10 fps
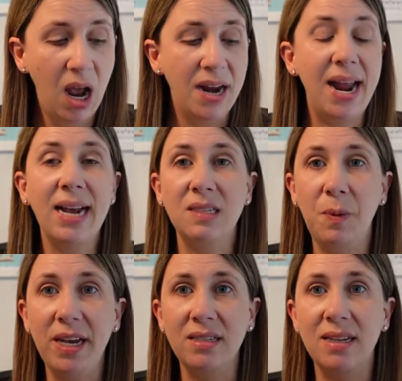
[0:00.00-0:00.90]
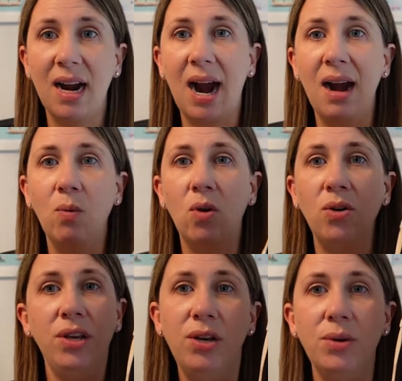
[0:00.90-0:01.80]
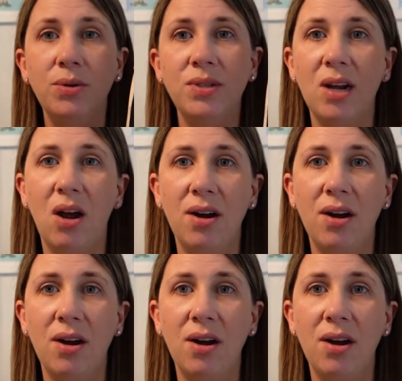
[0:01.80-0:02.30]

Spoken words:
Next piece that I will use on